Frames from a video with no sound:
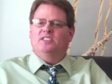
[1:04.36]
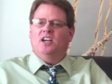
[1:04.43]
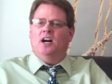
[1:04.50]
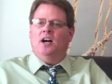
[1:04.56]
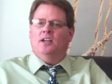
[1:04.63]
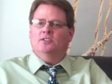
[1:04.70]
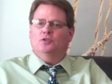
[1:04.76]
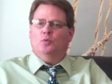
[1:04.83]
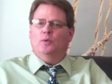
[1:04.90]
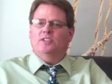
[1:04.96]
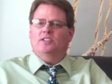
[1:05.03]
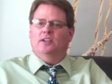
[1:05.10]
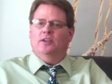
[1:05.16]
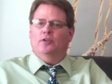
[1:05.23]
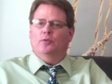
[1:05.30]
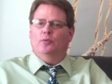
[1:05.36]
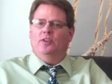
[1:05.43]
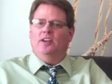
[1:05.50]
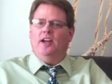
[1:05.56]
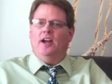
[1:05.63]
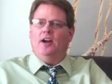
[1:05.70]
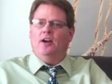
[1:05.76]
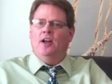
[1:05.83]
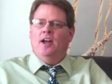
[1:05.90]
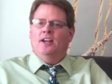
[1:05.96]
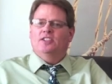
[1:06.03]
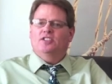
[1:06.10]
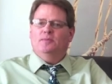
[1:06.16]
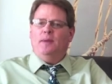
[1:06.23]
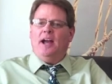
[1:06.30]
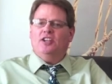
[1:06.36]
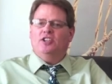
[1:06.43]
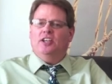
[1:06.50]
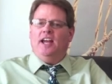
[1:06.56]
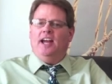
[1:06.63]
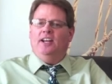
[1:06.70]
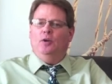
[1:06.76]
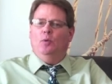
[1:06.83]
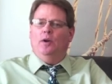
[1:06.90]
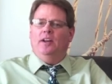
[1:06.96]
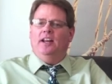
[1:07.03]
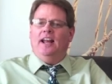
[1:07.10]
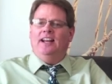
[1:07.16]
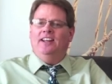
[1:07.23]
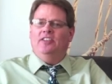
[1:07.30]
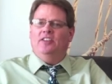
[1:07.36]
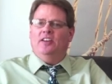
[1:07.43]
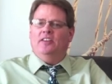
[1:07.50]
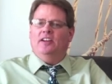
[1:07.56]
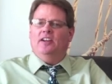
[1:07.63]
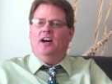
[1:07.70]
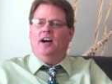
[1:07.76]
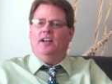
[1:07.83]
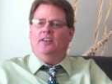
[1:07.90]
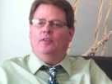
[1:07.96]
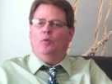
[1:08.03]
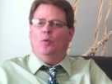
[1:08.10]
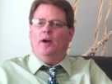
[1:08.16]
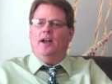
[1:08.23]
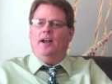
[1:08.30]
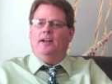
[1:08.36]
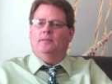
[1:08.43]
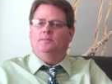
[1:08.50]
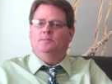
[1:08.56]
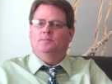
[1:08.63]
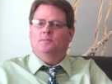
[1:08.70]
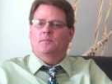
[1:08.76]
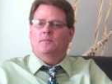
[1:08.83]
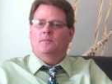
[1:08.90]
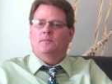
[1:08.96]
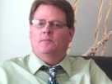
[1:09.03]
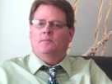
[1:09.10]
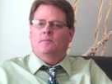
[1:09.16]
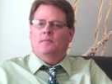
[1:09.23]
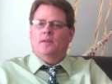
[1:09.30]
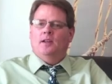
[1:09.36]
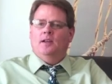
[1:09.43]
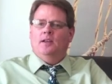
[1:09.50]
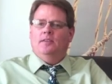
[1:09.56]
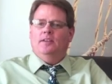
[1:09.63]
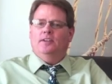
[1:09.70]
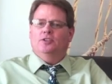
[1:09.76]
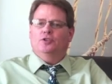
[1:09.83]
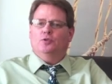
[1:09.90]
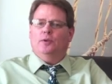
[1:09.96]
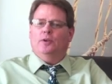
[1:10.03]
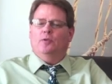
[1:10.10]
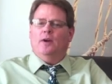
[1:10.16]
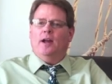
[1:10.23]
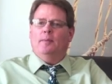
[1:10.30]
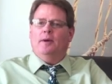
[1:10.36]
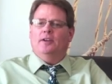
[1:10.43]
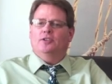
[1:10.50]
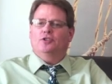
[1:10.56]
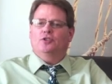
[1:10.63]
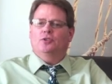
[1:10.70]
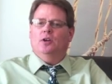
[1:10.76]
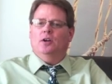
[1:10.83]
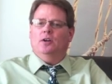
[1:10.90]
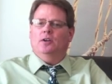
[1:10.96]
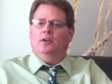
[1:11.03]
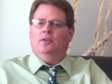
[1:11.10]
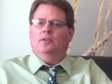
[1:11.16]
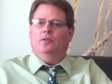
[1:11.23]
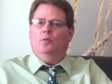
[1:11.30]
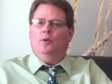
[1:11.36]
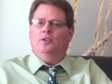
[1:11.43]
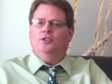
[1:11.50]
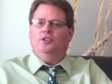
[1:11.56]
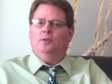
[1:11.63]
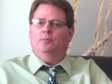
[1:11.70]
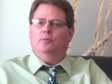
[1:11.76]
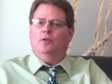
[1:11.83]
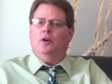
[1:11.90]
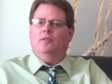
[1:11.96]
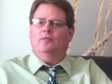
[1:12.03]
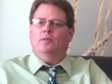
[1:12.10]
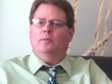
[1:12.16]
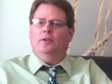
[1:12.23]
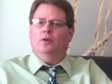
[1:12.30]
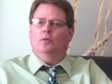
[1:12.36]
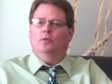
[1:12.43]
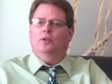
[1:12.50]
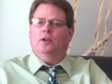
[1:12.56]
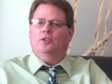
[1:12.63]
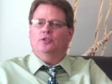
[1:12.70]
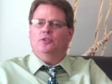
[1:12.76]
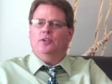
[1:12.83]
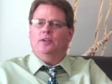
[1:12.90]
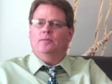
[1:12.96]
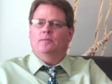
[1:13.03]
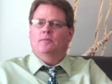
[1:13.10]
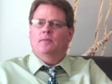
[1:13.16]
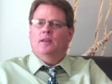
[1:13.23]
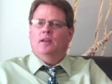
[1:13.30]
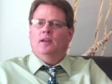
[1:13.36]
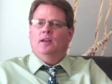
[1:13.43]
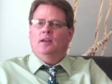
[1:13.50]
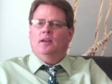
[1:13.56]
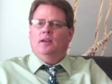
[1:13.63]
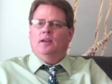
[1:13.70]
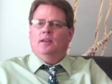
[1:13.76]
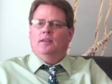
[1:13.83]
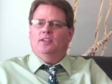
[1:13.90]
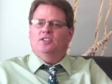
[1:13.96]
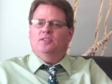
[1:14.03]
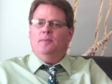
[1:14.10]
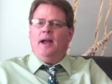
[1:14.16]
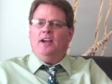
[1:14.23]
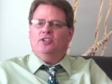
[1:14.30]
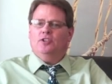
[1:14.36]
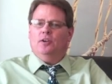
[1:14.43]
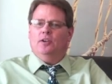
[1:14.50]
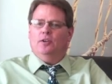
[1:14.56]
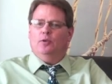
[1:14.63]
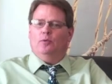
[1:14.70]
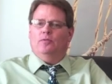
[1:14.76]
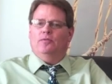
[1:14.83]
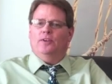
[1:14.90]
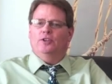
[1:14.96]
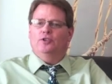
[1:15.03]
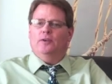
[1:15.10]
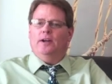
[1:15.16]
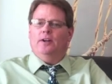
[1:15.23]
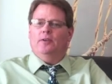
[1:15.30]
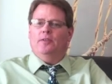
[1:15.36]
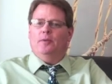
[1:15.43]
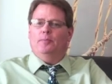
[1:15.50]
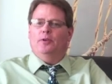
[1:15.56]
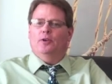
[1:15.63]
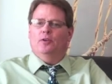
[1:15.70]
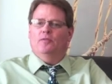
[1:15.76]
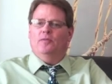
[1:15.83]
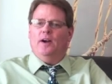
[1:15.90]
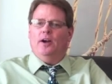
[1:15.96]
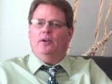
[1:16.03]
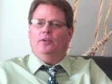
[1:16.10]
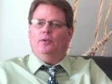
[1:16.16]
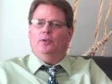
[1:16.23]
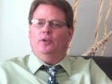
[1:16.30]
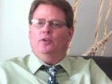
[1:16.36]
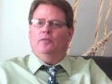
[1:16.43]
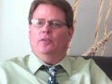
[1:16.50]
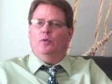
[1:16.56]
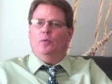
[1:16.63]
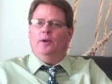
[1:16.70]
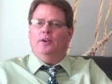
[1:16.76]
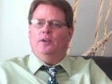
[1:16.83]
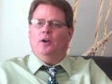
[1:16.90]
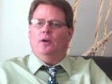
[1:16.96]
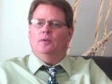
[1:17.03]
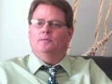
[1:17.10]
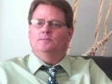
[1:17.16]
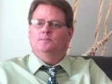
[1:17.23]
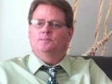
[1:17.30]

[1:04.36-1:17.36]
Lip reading: batons whistling through the air, smashing anyone and anything that got in the way. They destroyed Grandma's trunk, the one she'd brought from the old country. They smashed our little refrigerator and the purifier unit over the window.